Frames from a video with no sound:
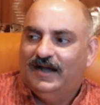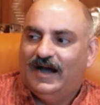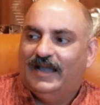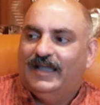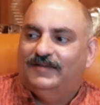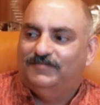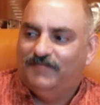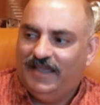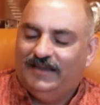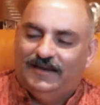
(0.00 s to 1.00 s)
I had
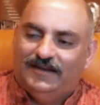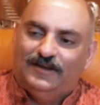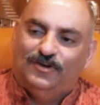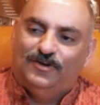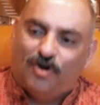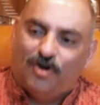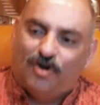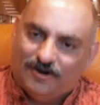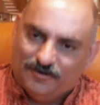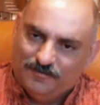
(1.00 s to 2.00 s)
made an
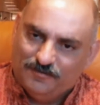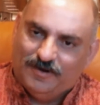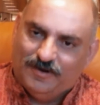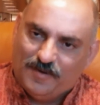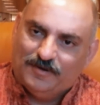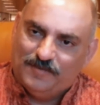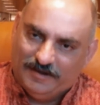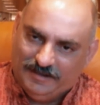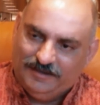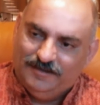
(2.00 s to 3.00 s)
enormous amount of
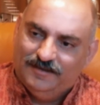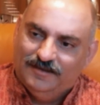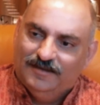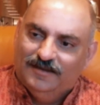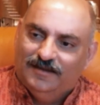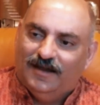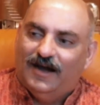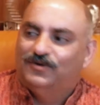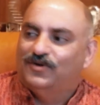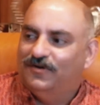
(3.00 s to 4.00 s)
money
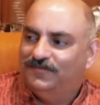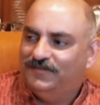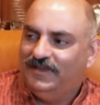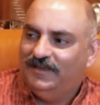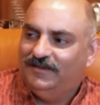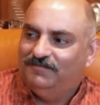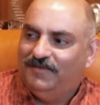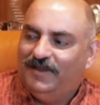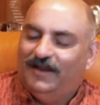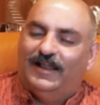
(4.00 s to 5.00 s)
out of the
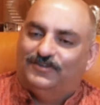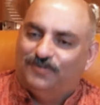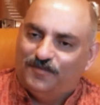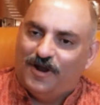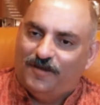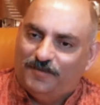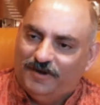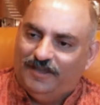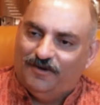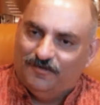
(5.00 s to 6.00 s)
intellectual
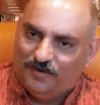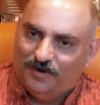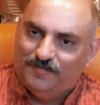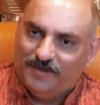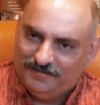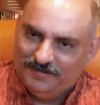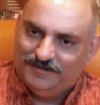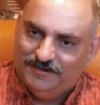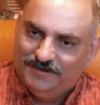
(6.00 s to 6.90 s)
property of Warren Buffett.